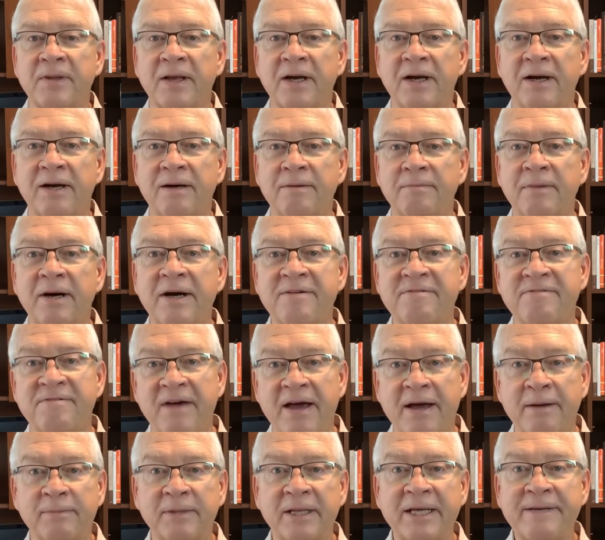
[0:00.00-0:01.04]
My
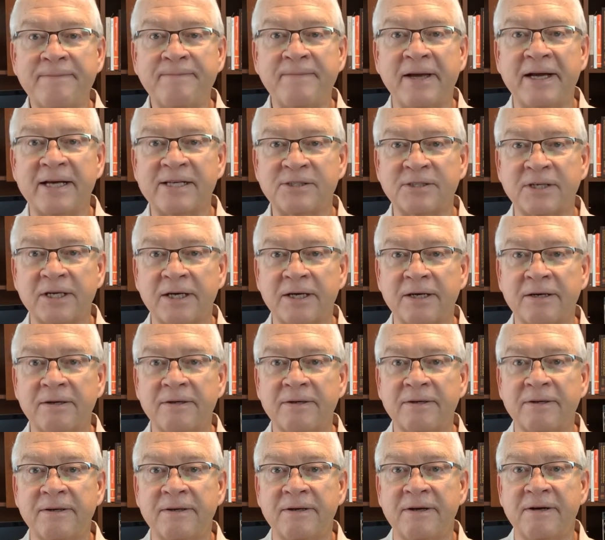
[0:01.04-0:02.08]
family has a
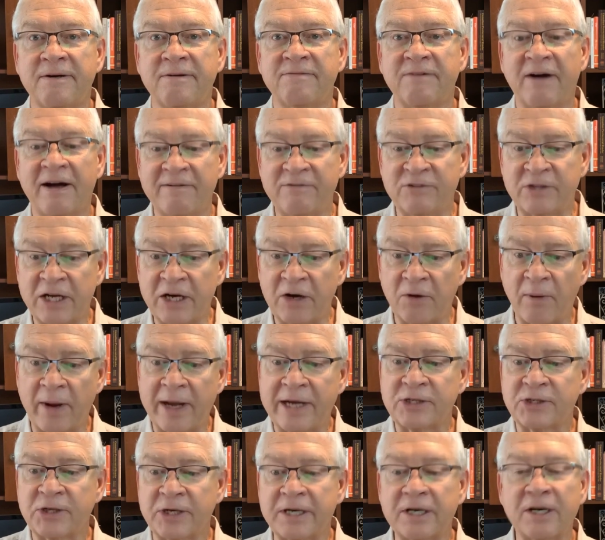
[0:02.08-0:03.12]

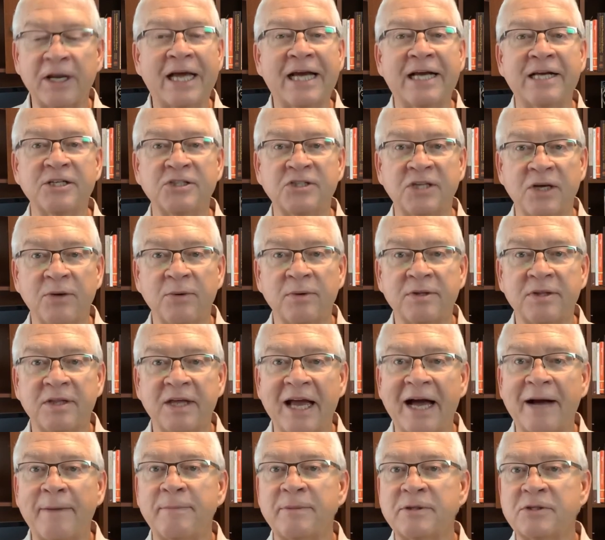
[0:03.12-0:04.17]
5-generation legacy with the
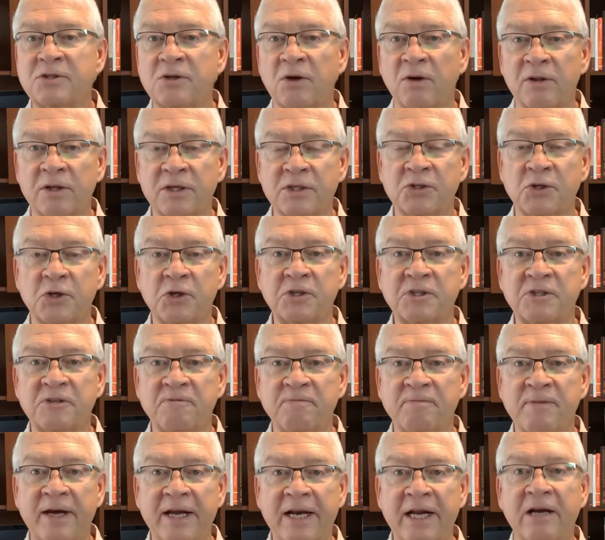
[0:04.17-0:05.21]
Apostolic Church
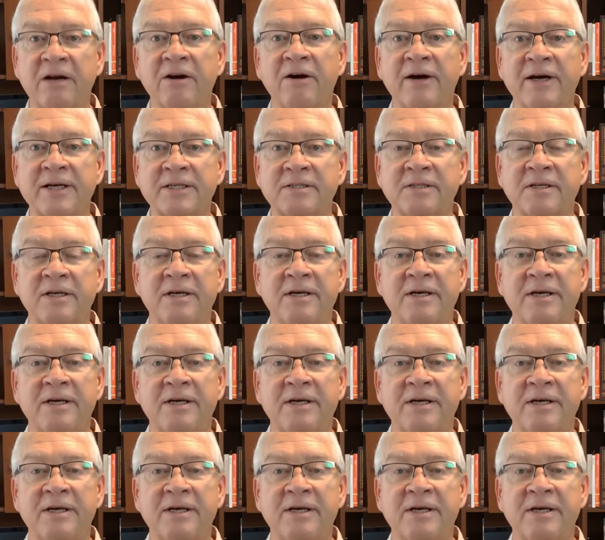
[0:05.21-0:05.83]
of Pentecost.